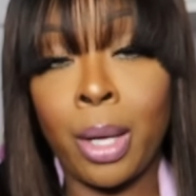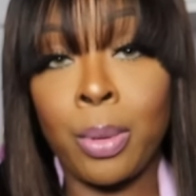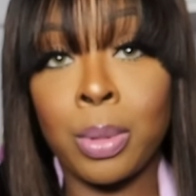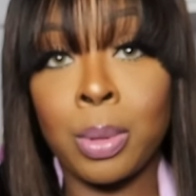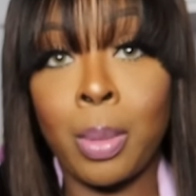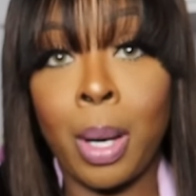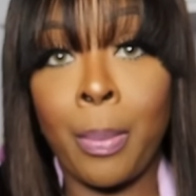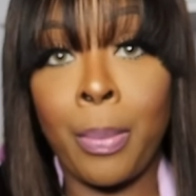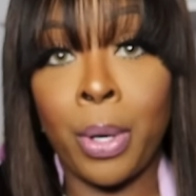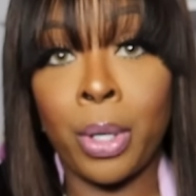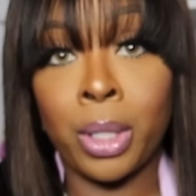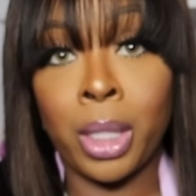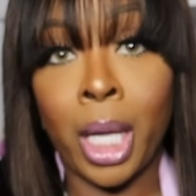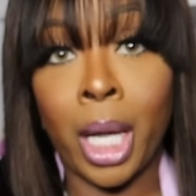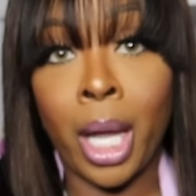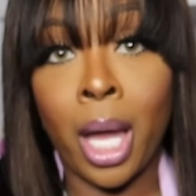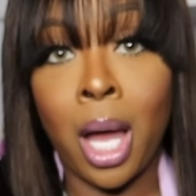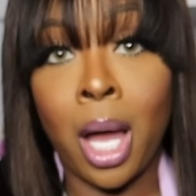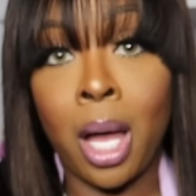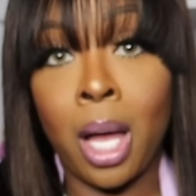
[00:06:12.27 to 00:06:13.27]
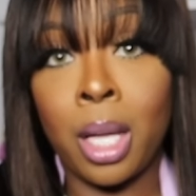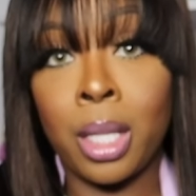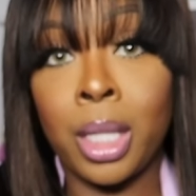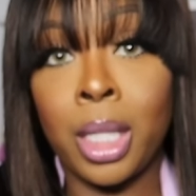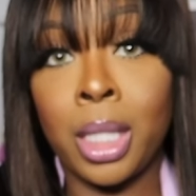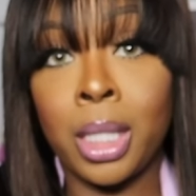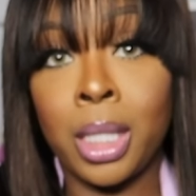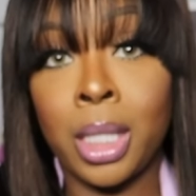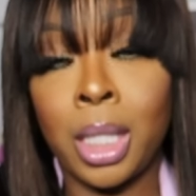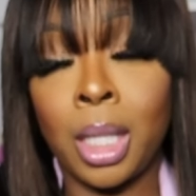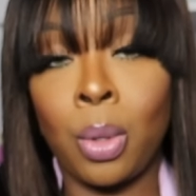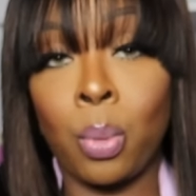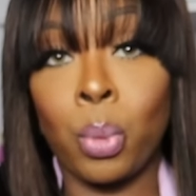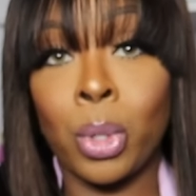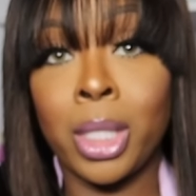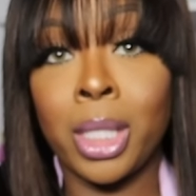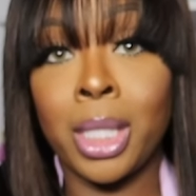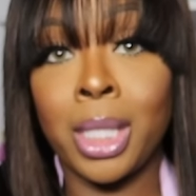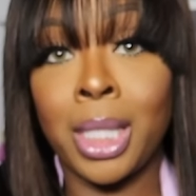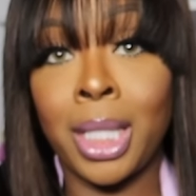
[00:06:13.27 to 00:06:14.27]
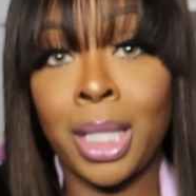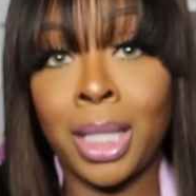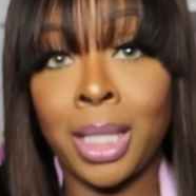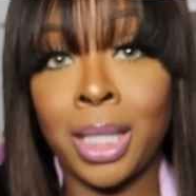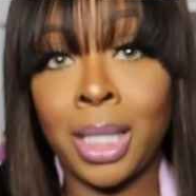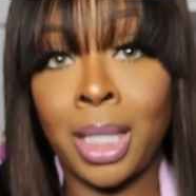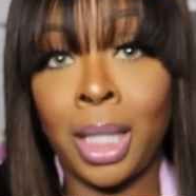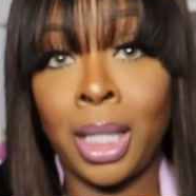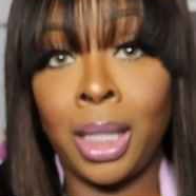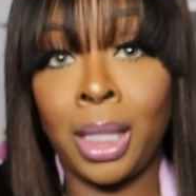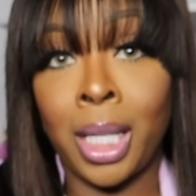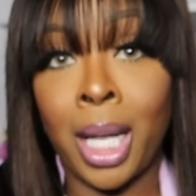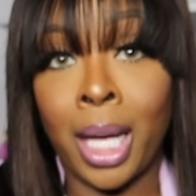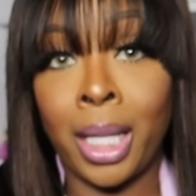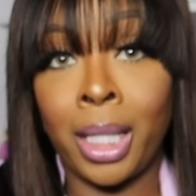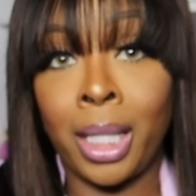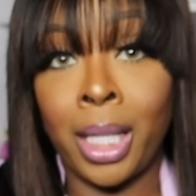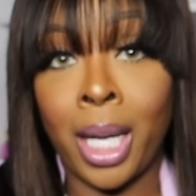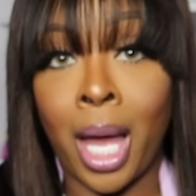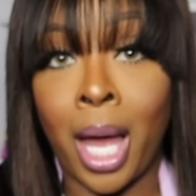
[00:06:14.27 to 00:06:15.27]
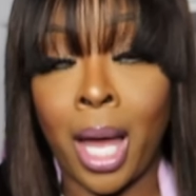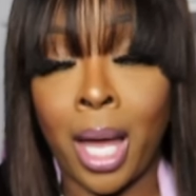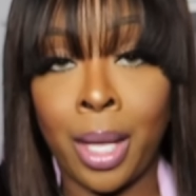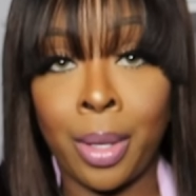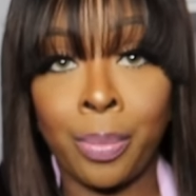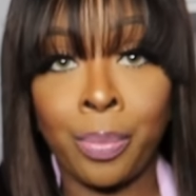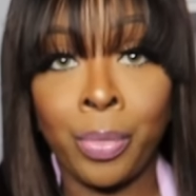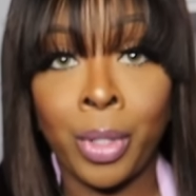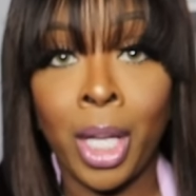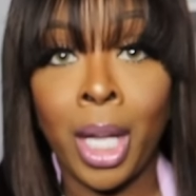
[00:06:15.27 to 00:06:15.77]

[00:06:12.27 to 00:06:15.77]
It was my birthday haul. This scent was $16.99.